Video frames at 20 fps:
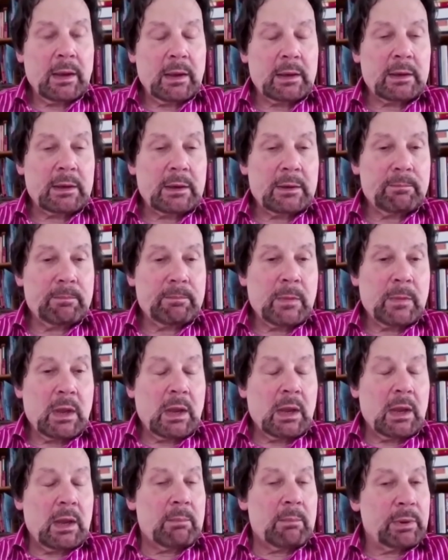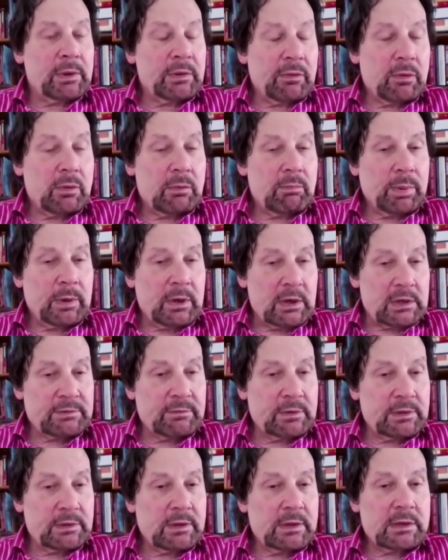Um, but part
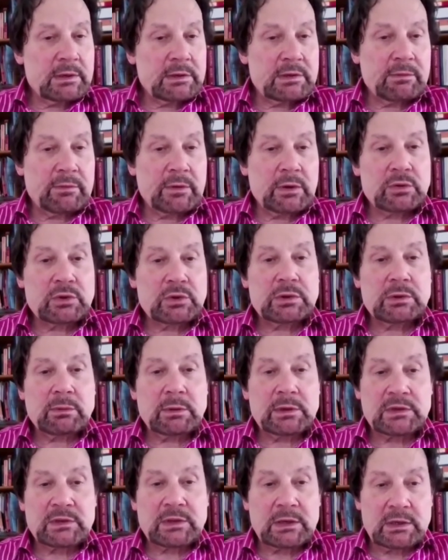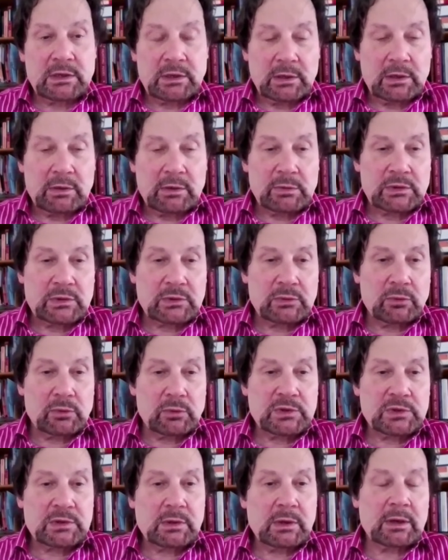of it they devote to extending their
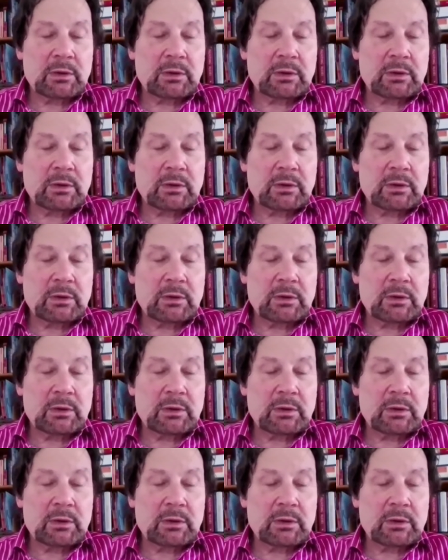resource,